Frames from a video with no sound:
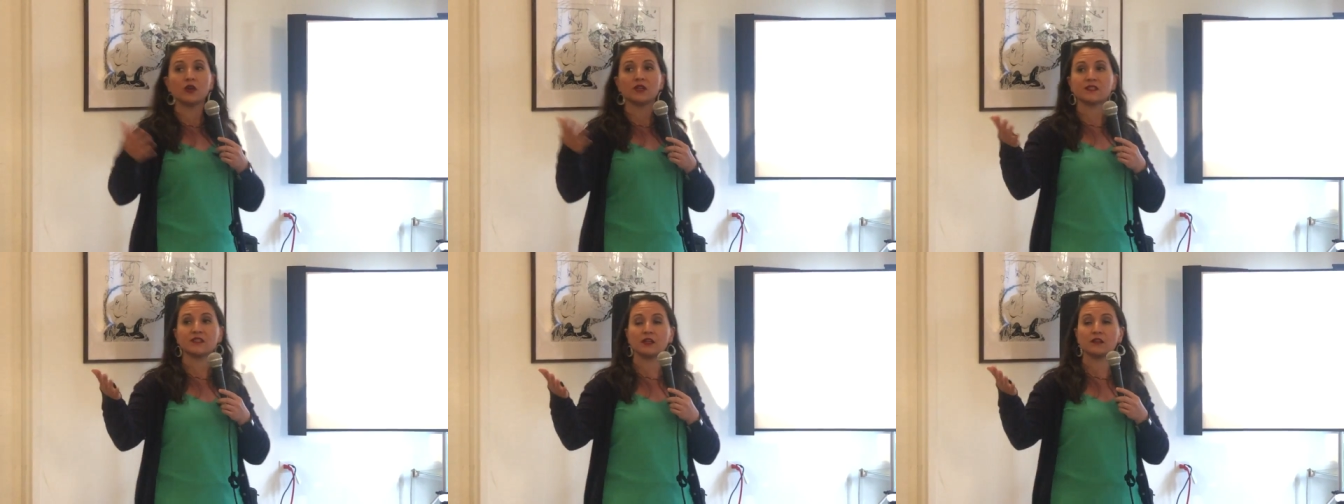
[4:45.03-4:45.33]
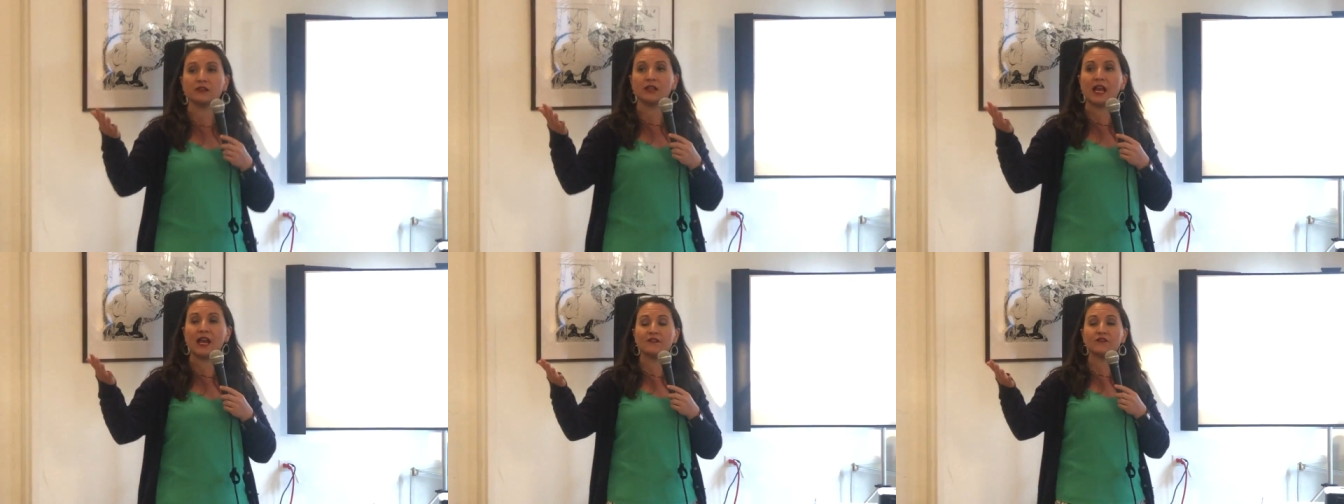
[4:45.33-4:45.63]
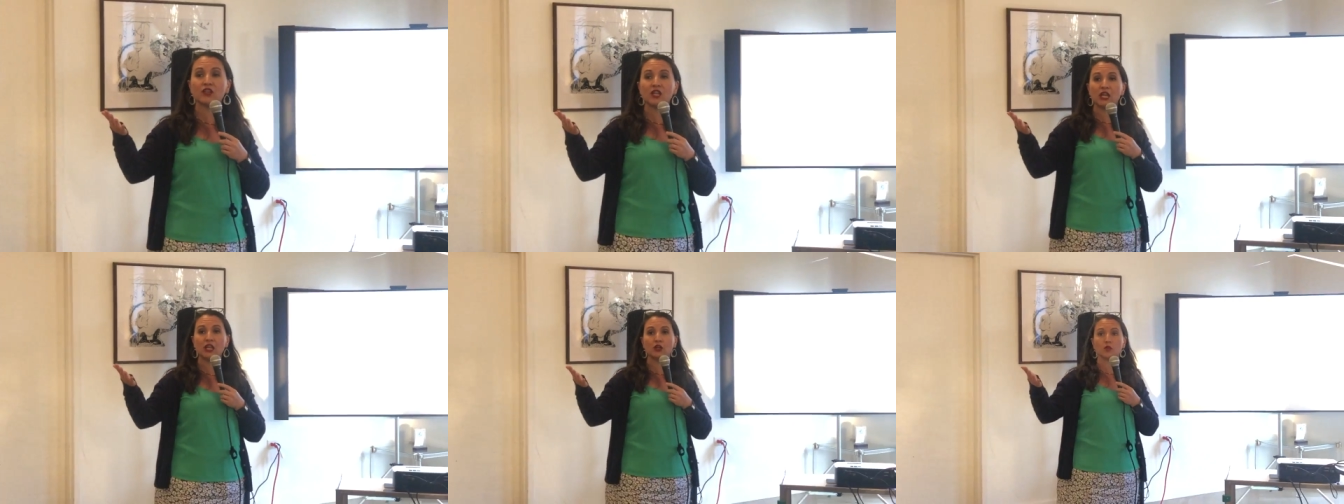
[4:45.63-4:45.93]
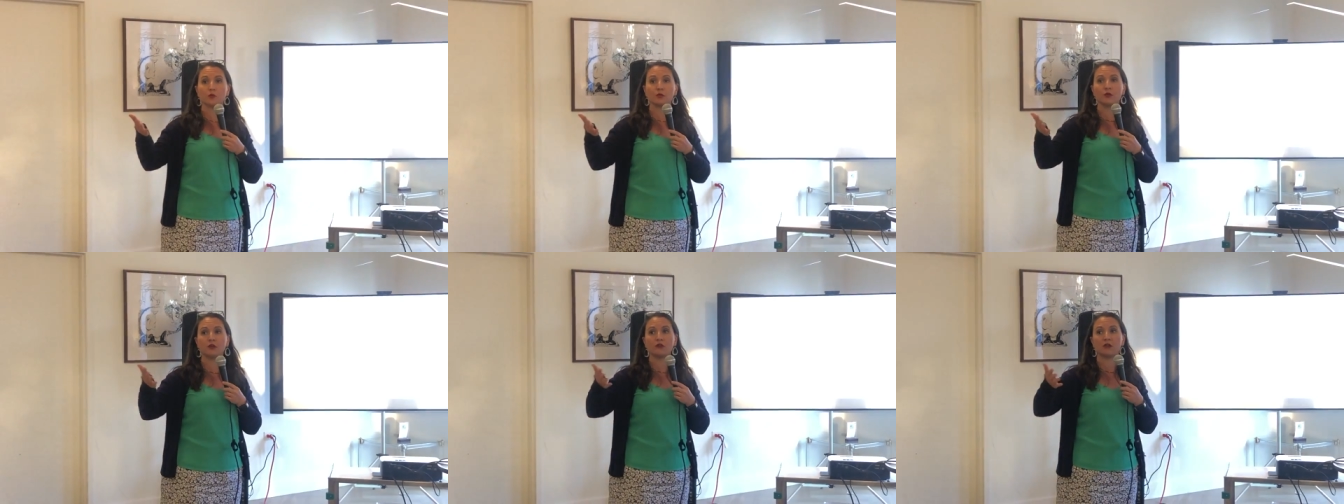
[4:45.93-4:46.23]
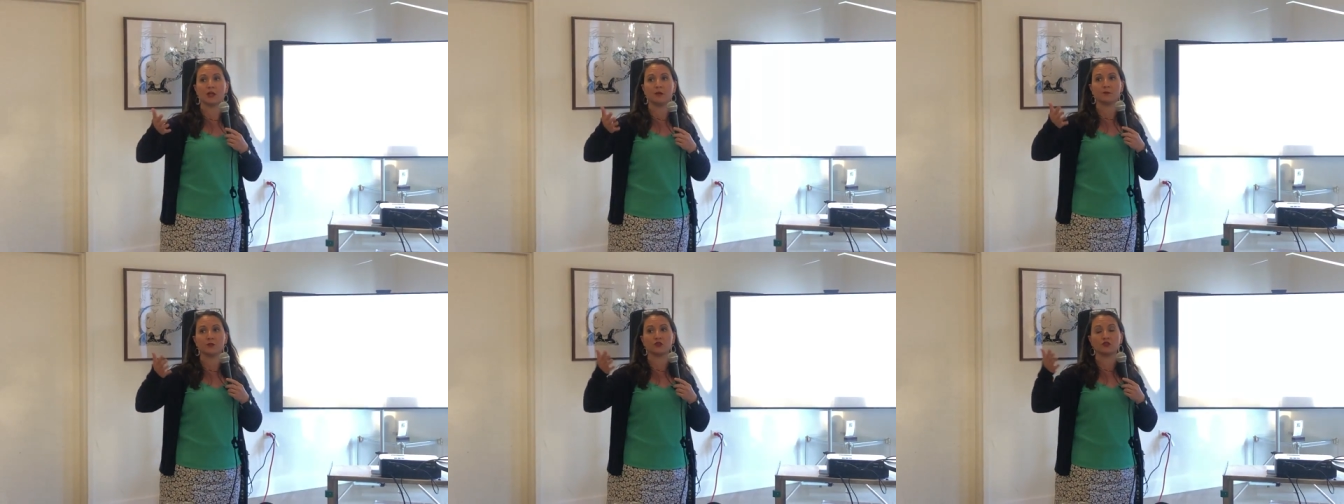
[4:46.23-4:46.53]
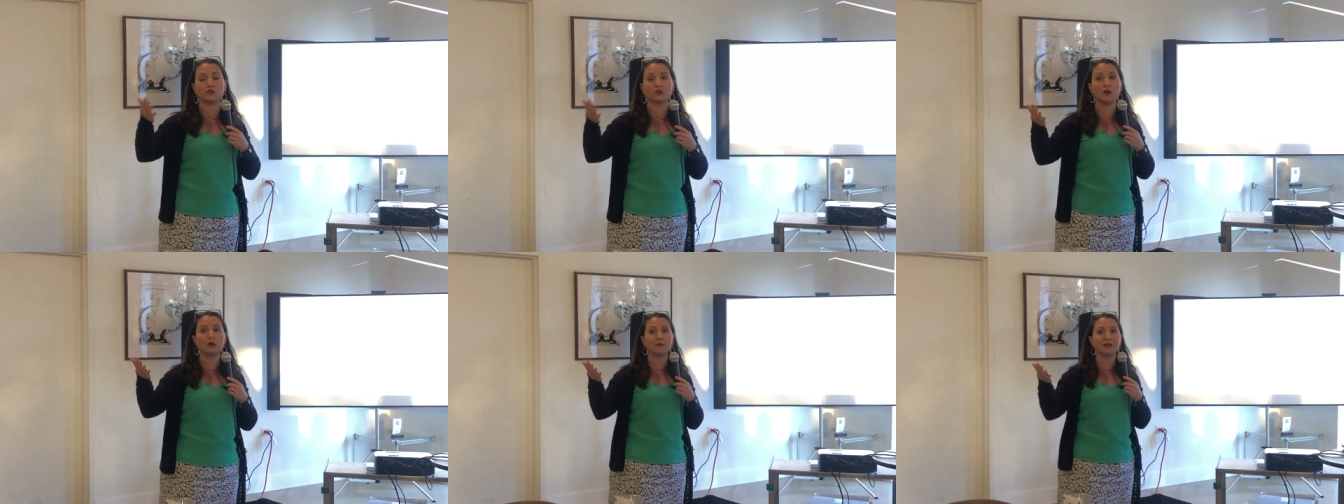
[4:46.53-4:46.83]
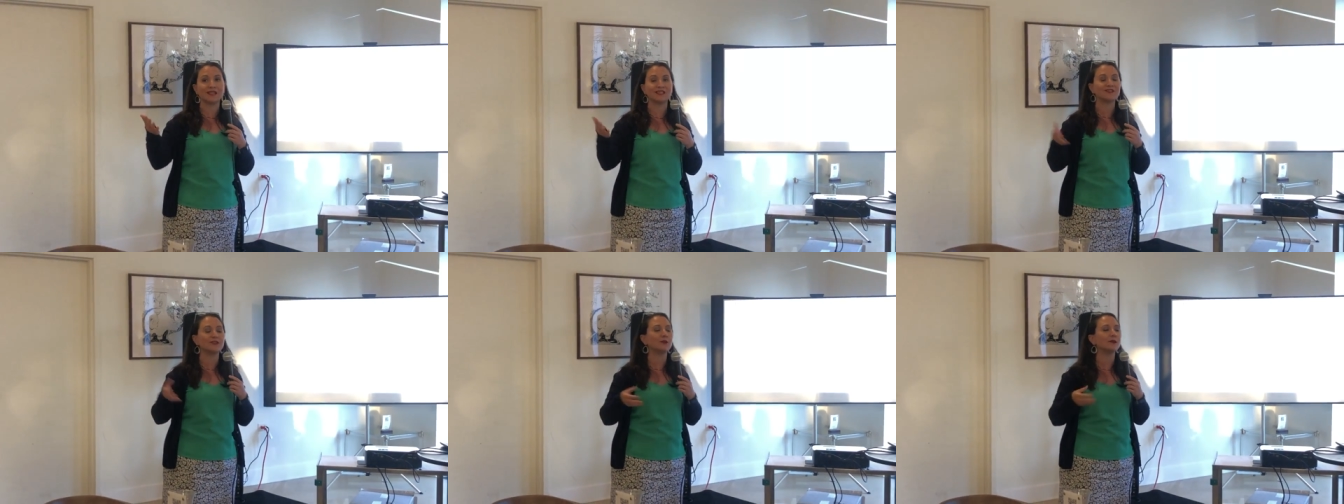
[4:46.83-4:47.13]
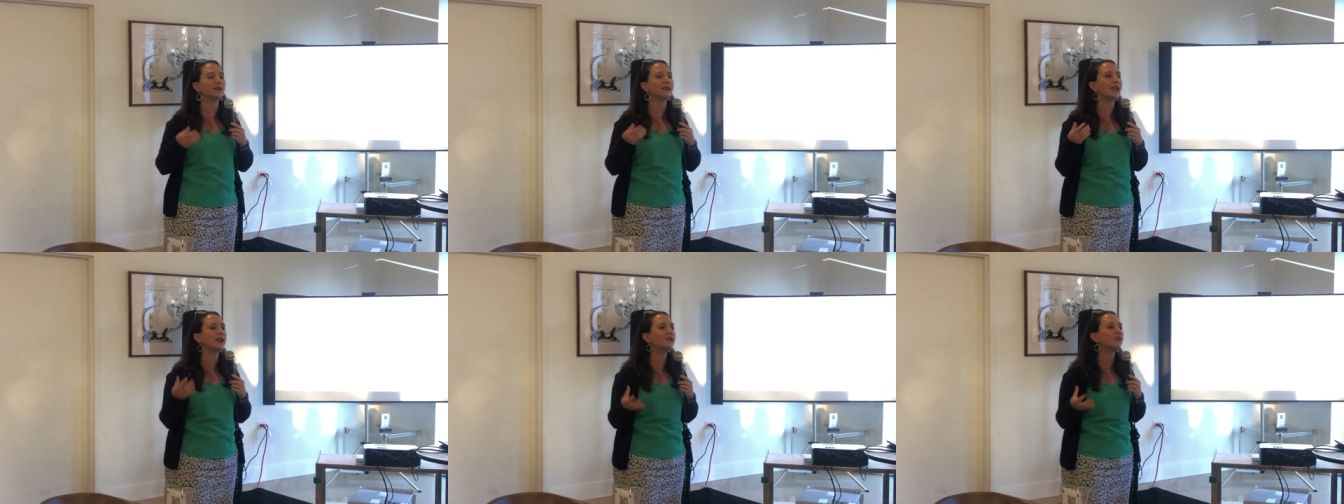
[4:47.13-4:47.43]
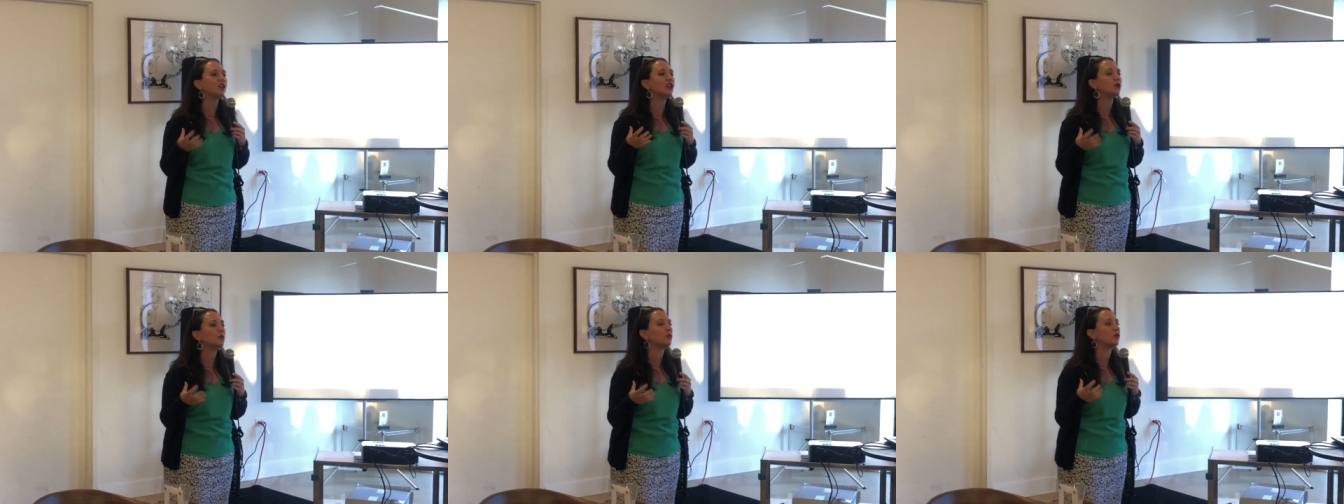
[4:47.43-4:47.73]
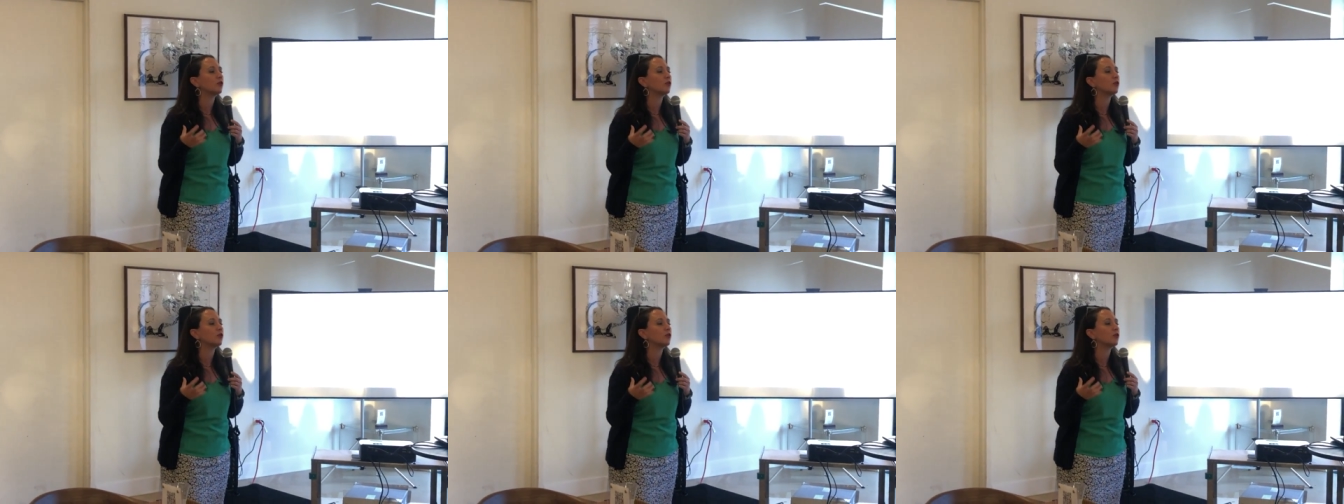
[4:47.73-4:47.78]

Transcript: course our Navigator program is growing. So our Navigator